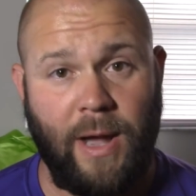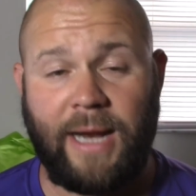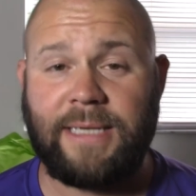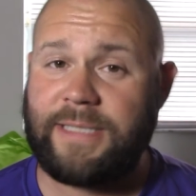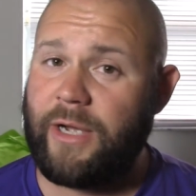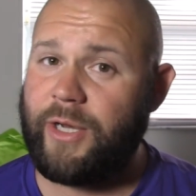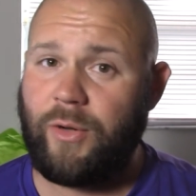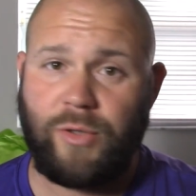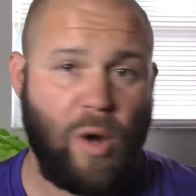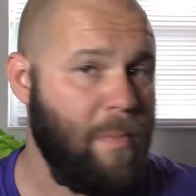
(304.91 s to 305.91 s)
I can tell
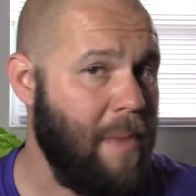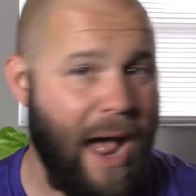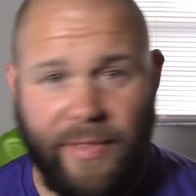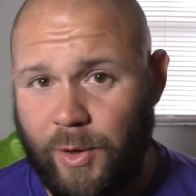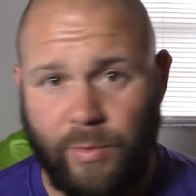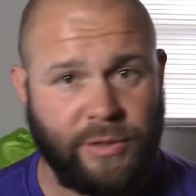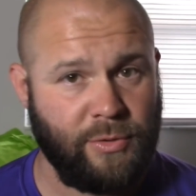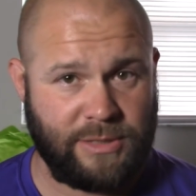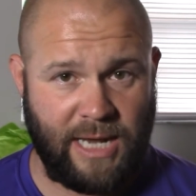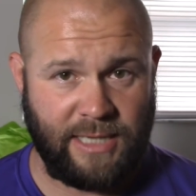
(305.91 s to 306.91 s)
you, don't bother with
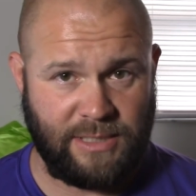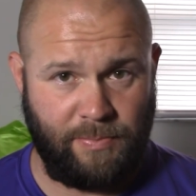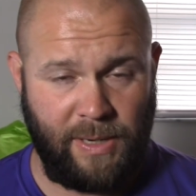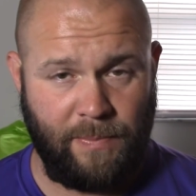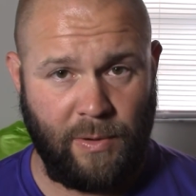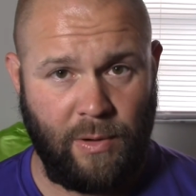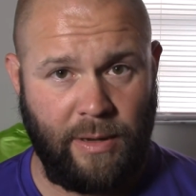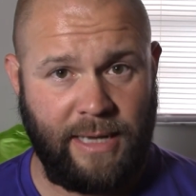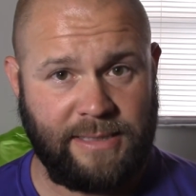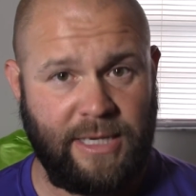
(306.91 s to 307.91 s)
those kinds of
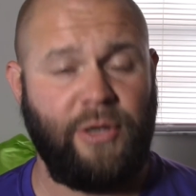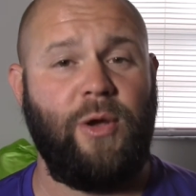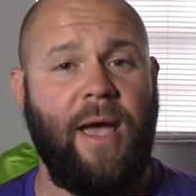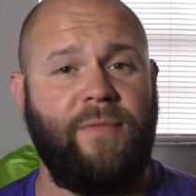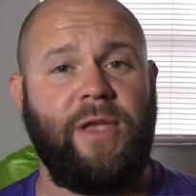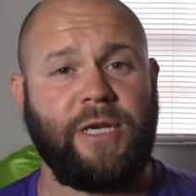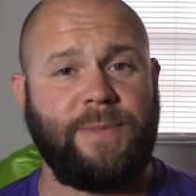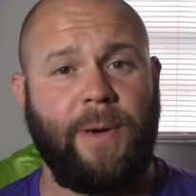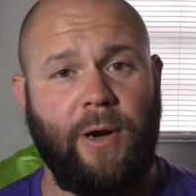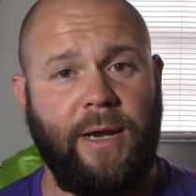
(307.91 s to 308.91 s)
people until you have the
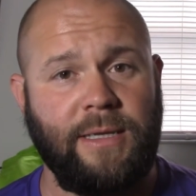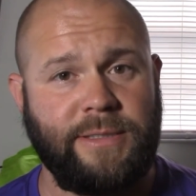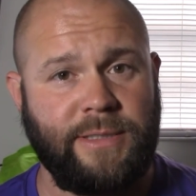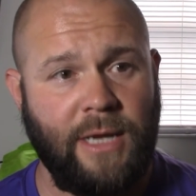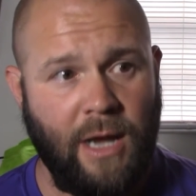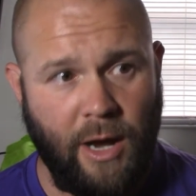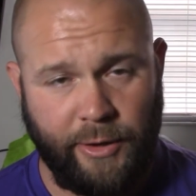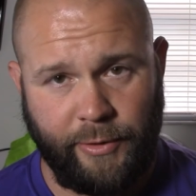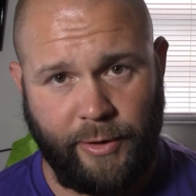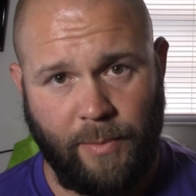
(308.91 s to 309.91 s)
experience
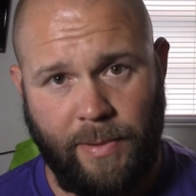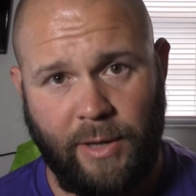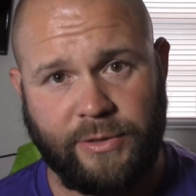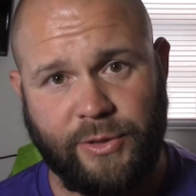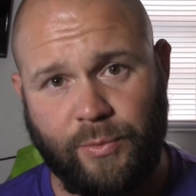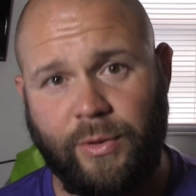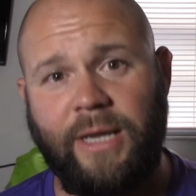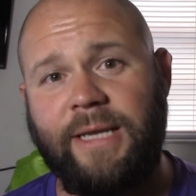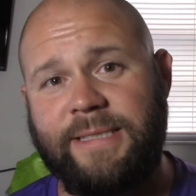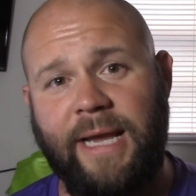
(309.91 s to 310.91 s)
under your belt to
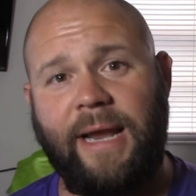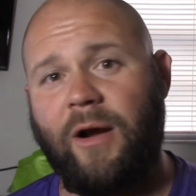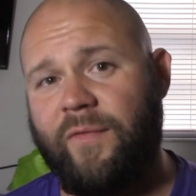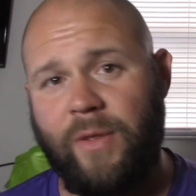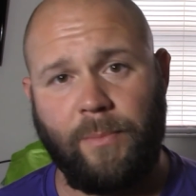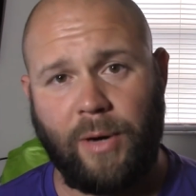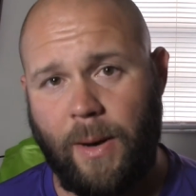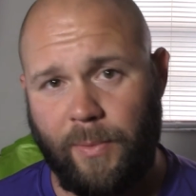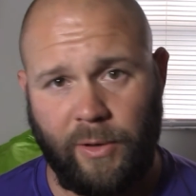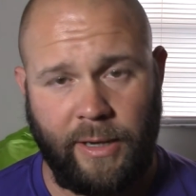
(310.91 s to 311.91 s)
really take care of them
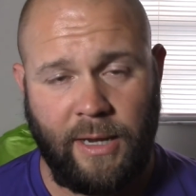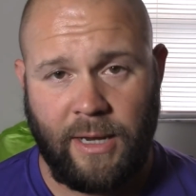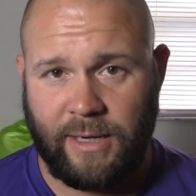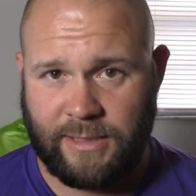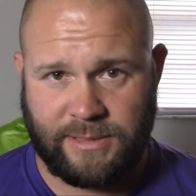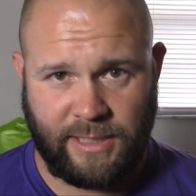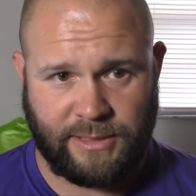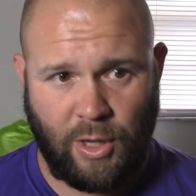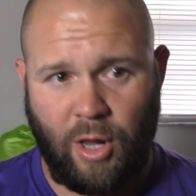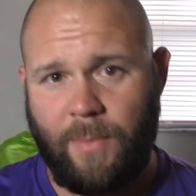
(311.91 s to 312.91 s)
properly. Because
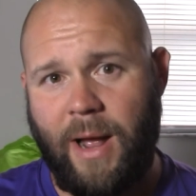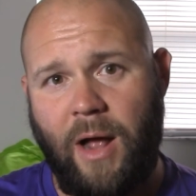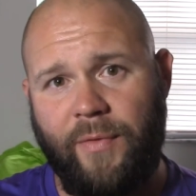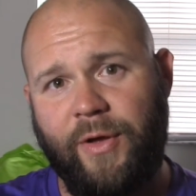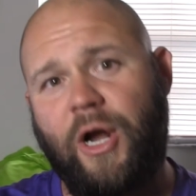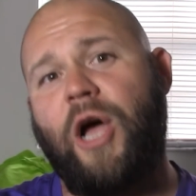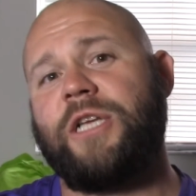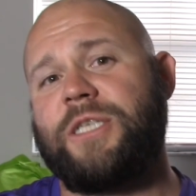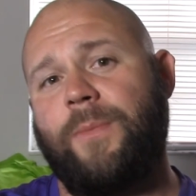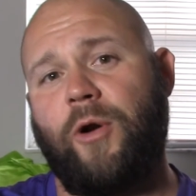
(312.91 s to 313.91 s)
it's all about the
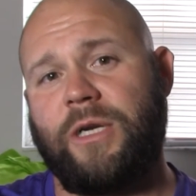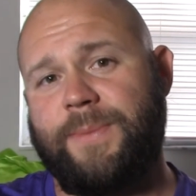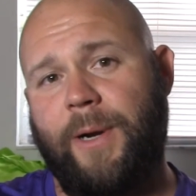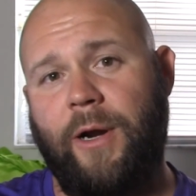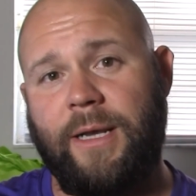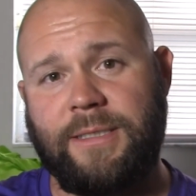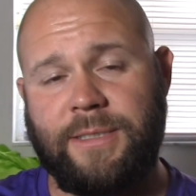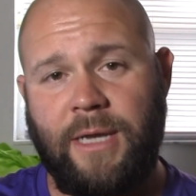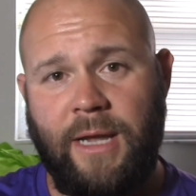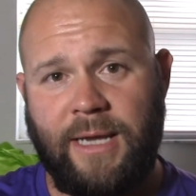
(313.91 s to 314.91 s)
customer
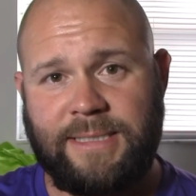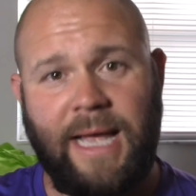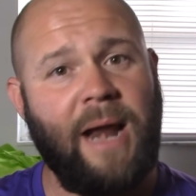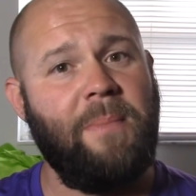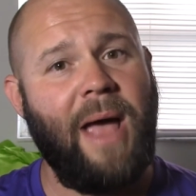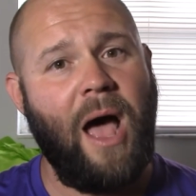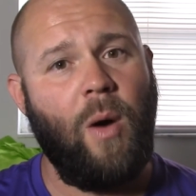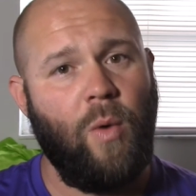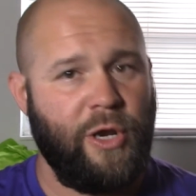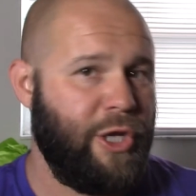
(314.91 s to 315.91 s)
experience. It's not
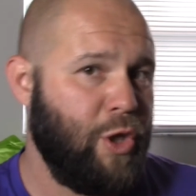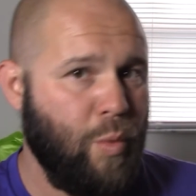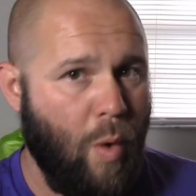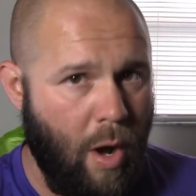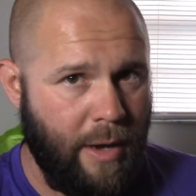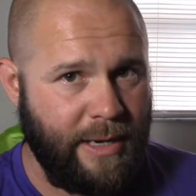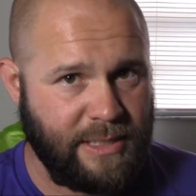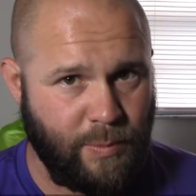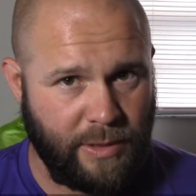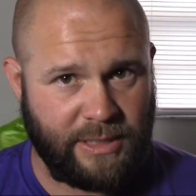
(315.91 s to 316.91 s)
about what you want.
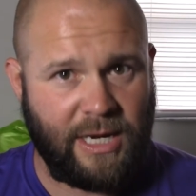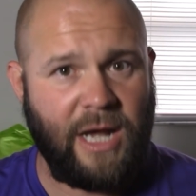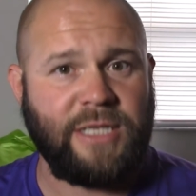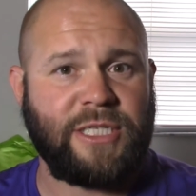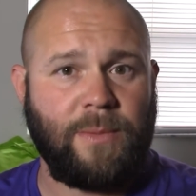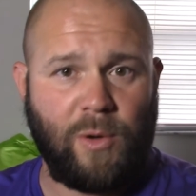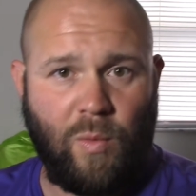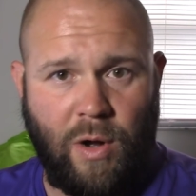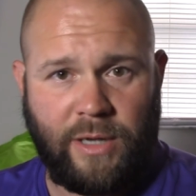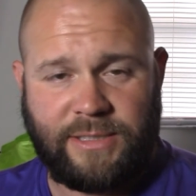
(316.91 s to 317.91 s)
It's what the customer
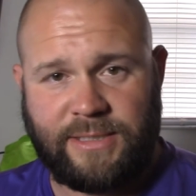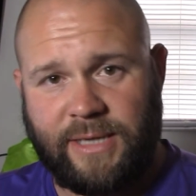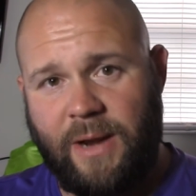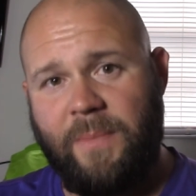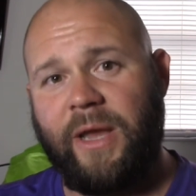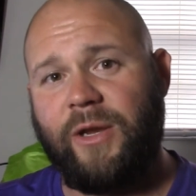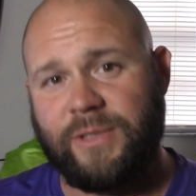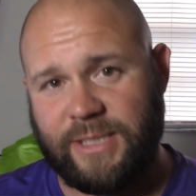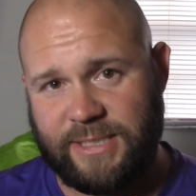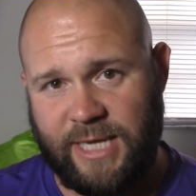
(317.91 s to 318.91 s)
wants. It's going to make you
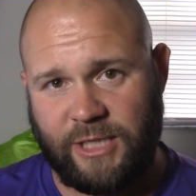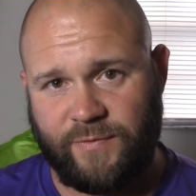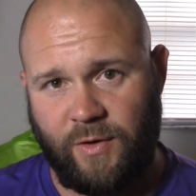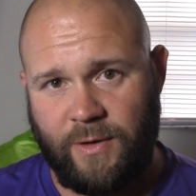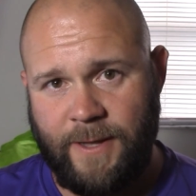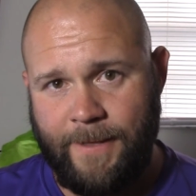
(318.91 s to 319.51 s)
successful.